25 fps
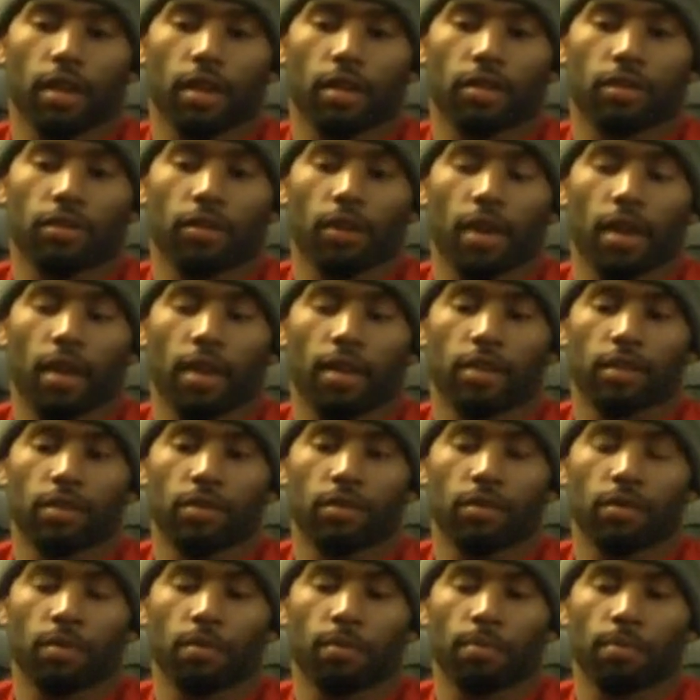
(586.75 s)
trying
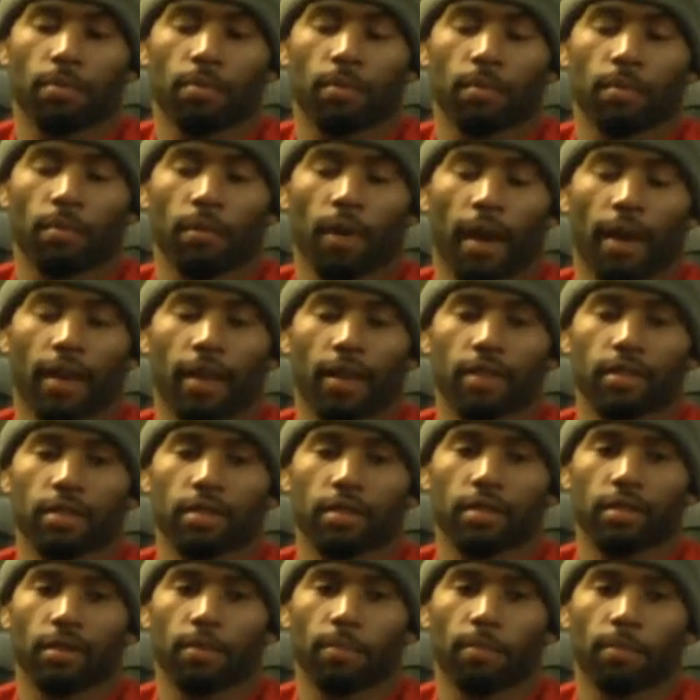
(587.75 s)
to, I
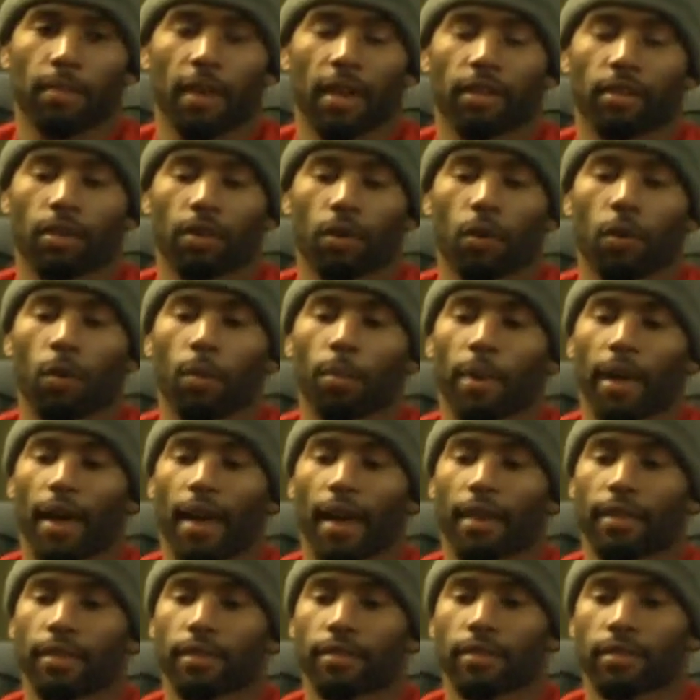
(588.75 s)
guess, make their own
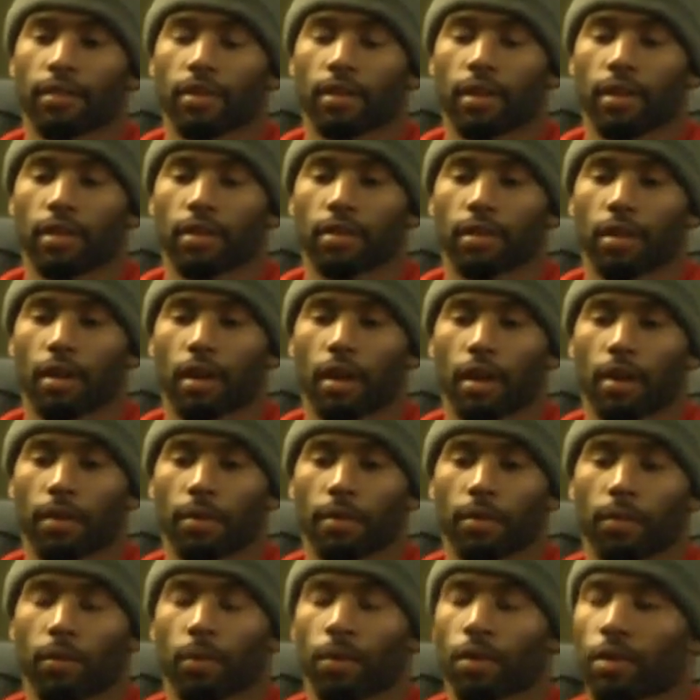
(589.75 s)
path in
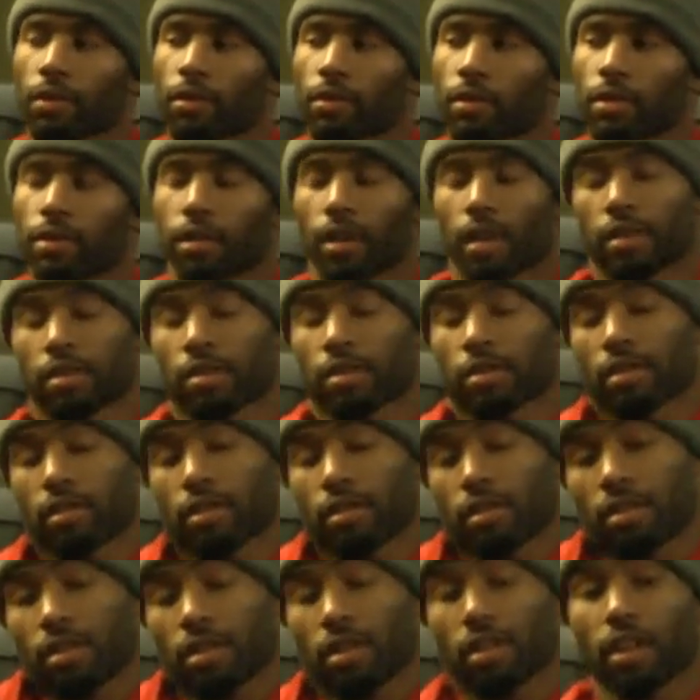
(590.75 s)
the world, and
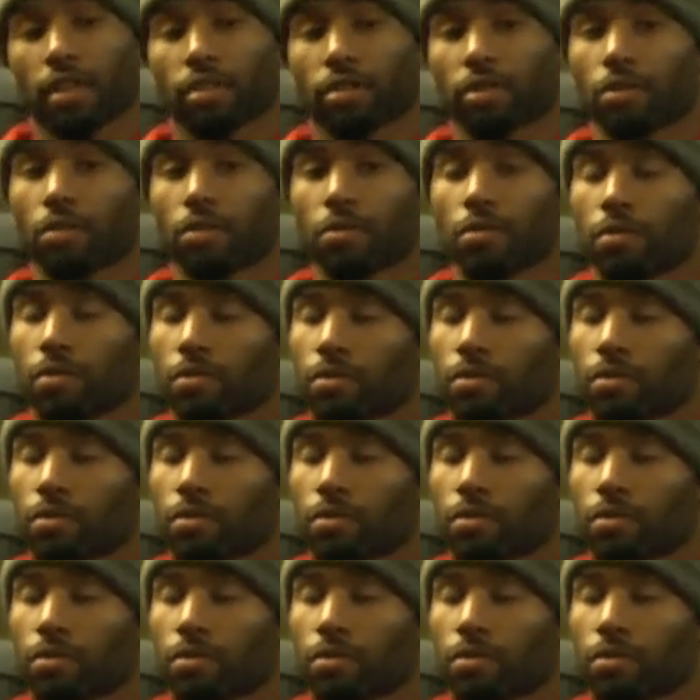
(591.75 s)
that's cool.